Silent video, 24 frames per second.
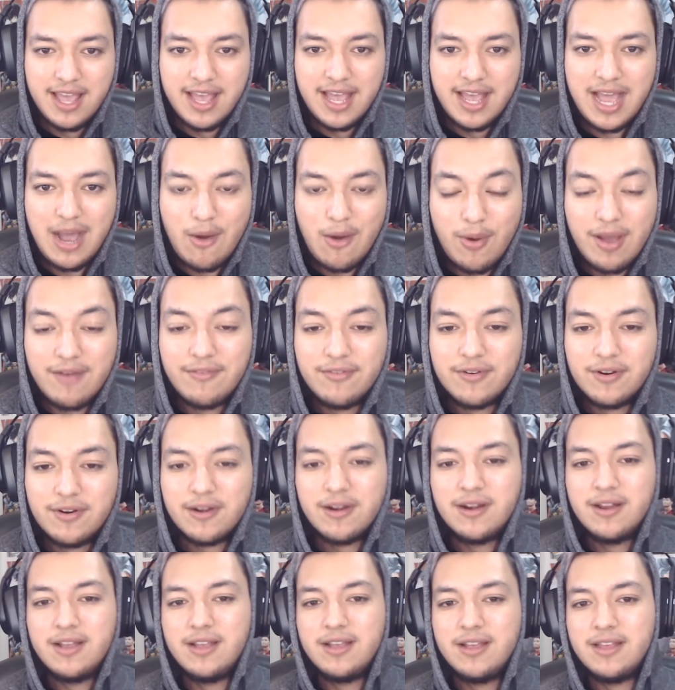
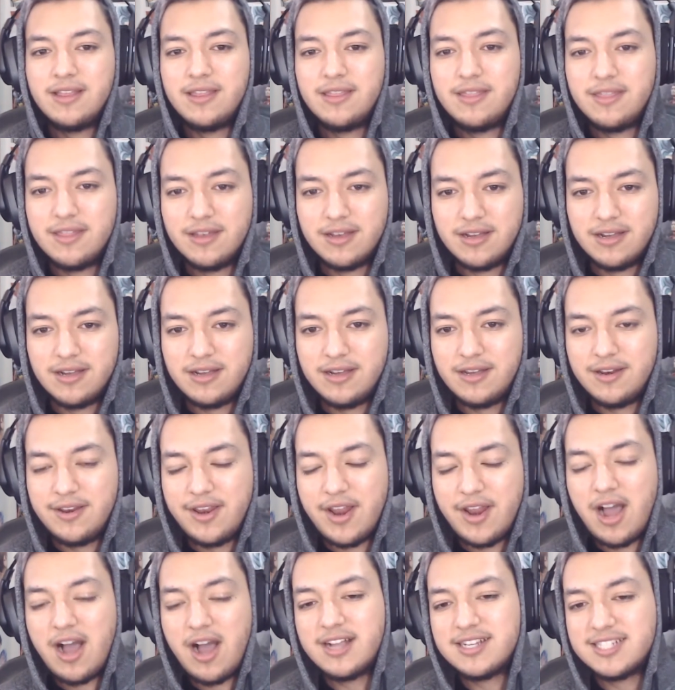However, the
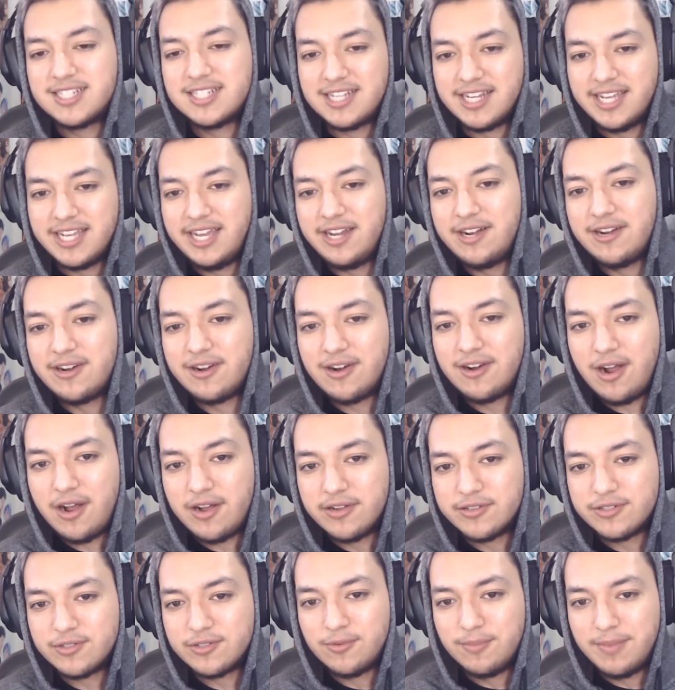Nox leader
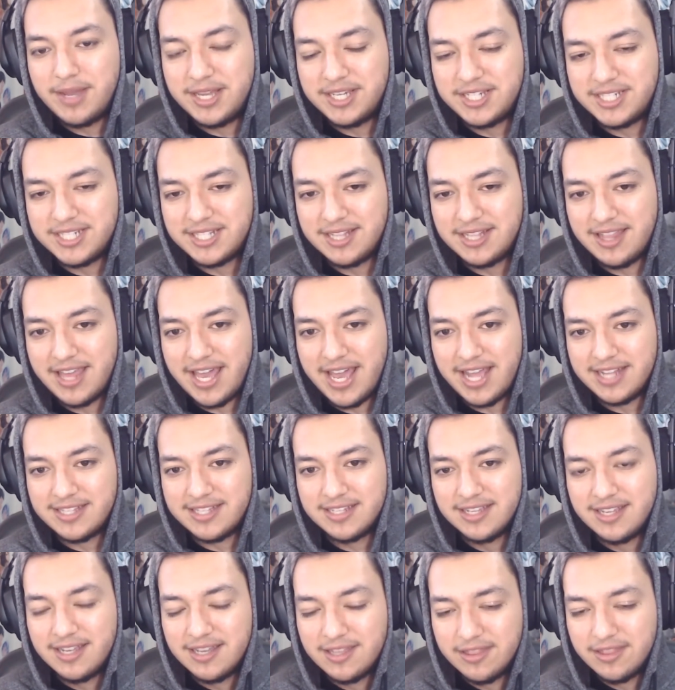also mentioned that
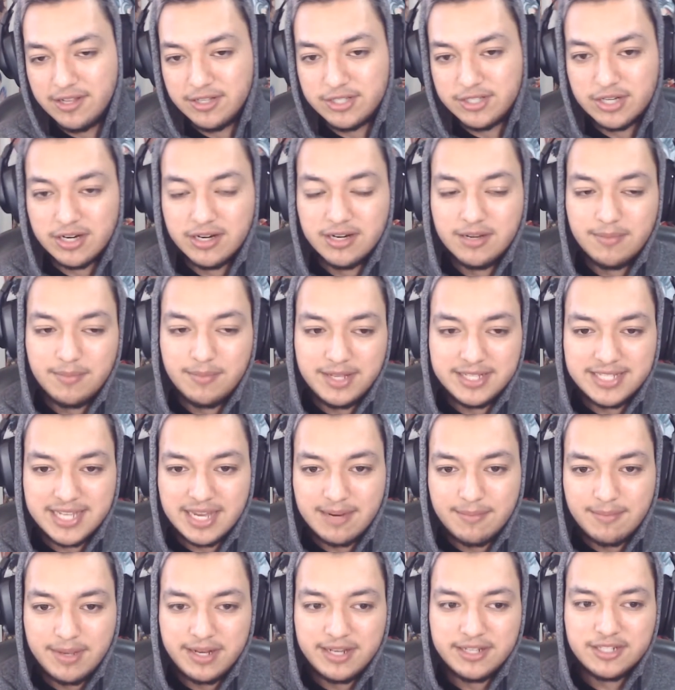the tournament
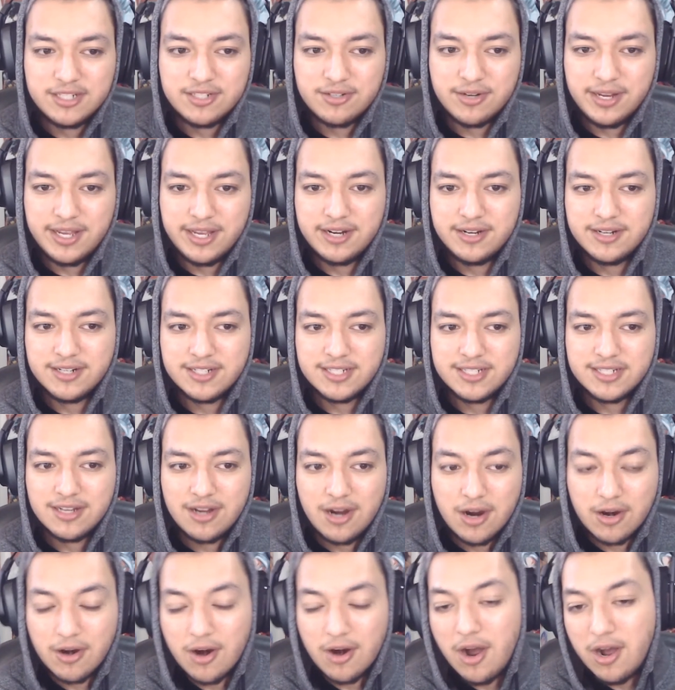administrators
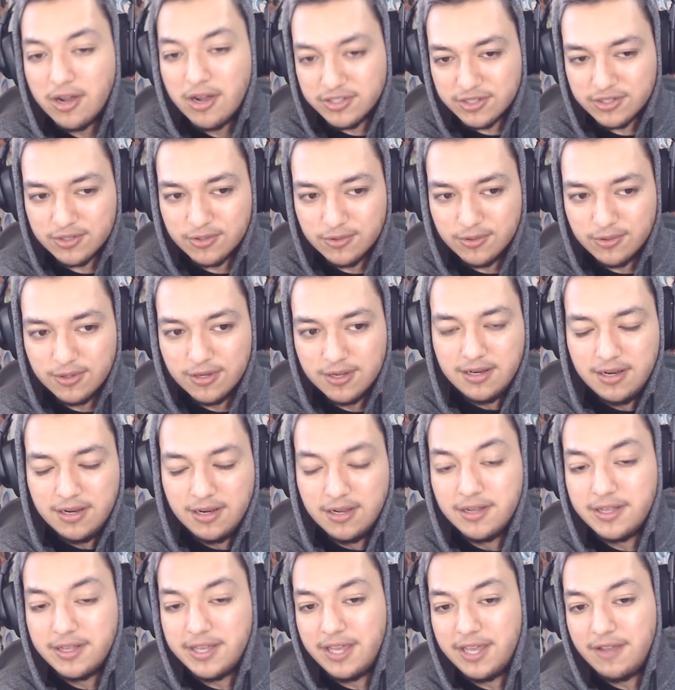are also
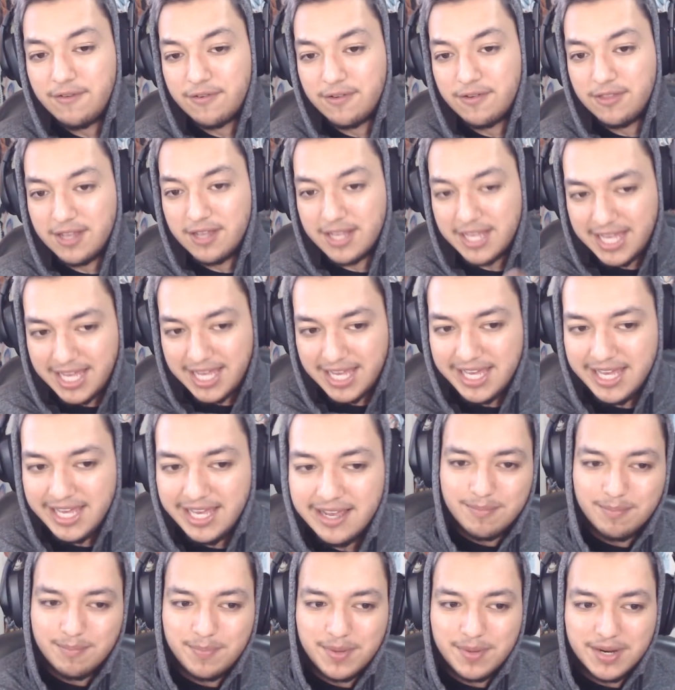looking for the key,
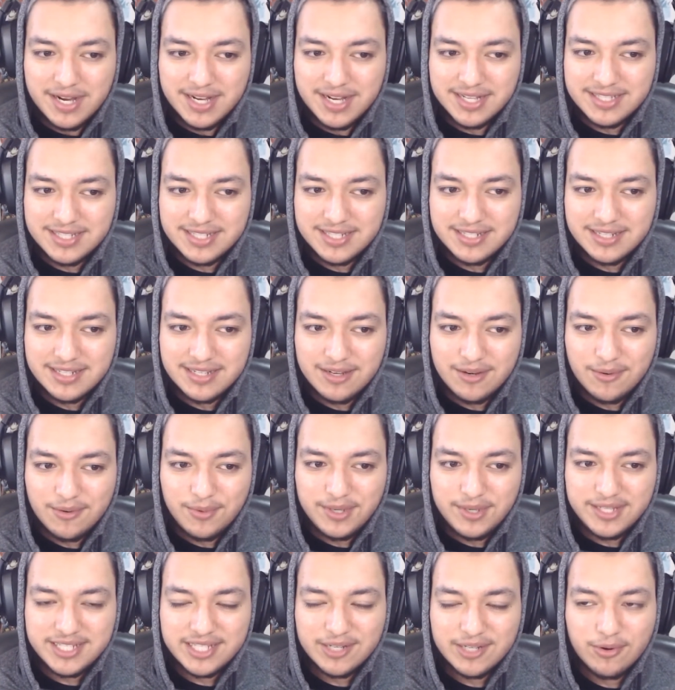but we
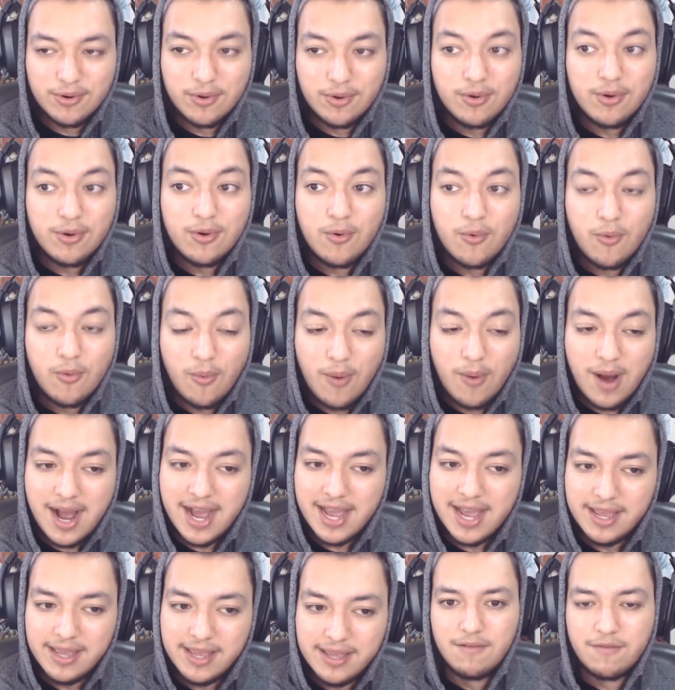still don't know
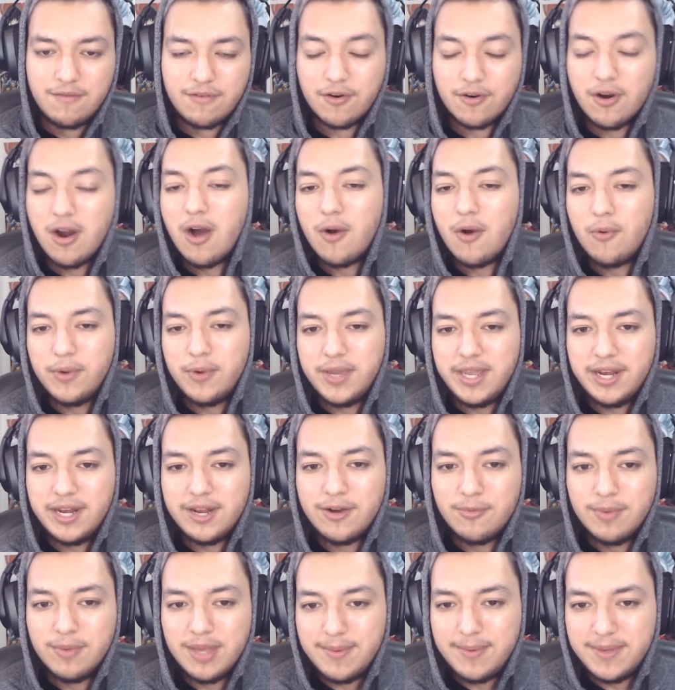why. For all we
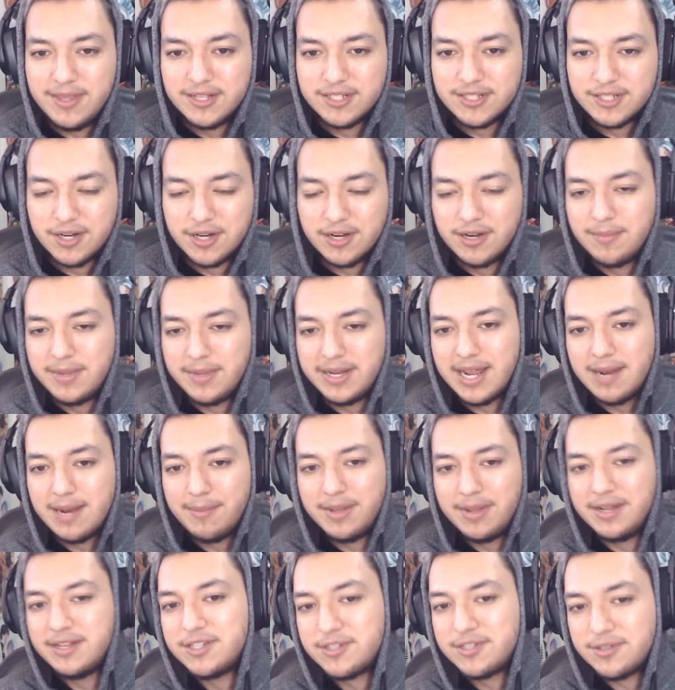know, maybe the tournament
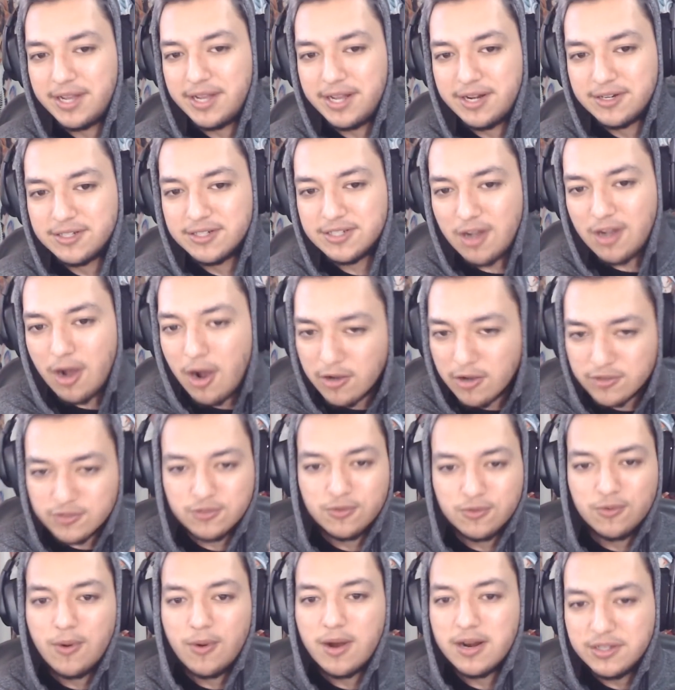administrators
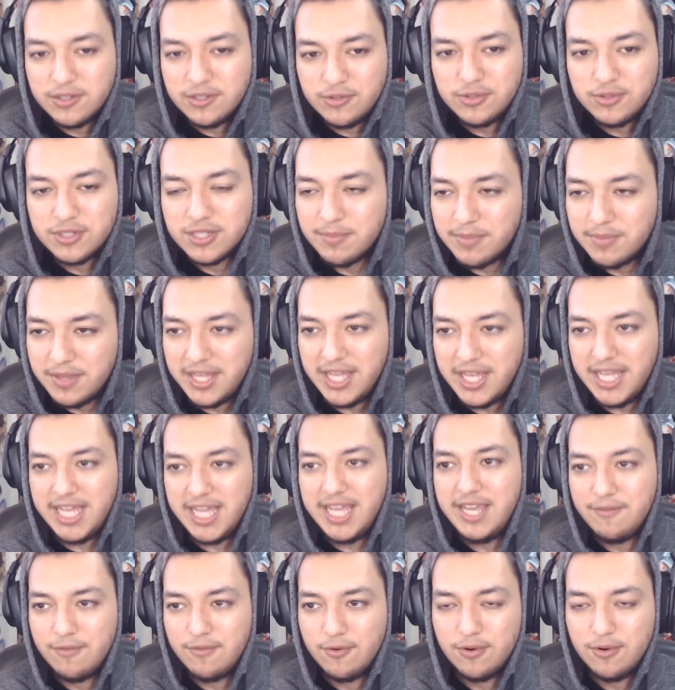also want to do something
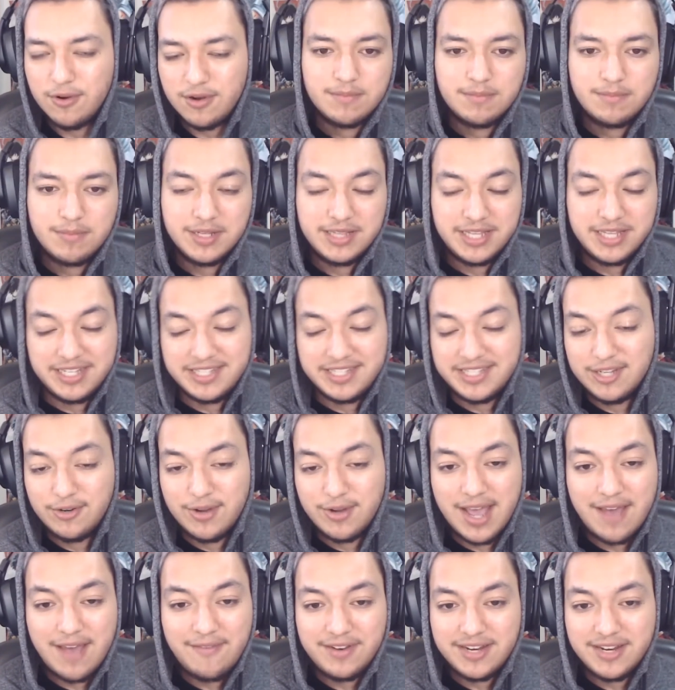evil, but they still
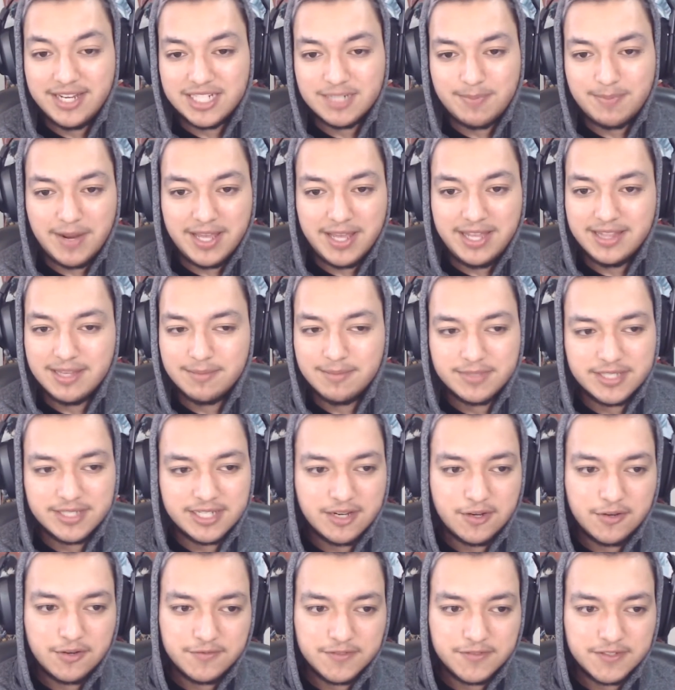haven't explained
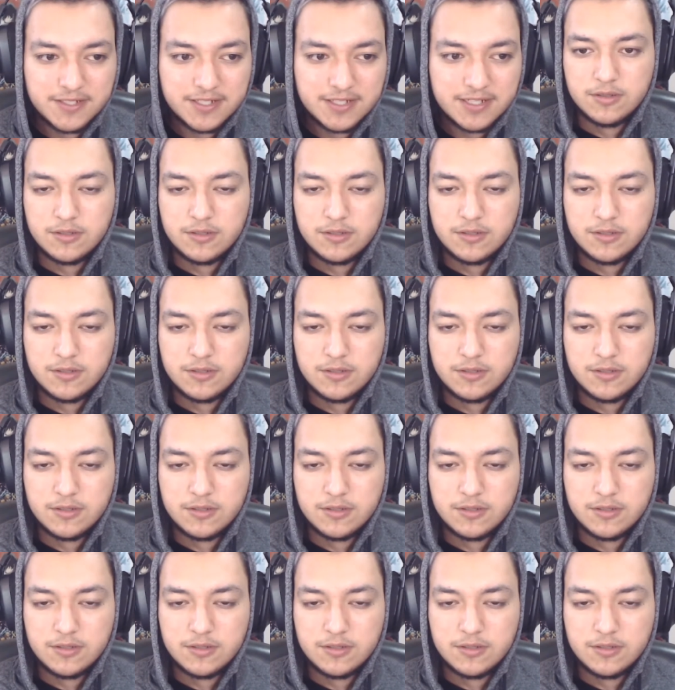themselves.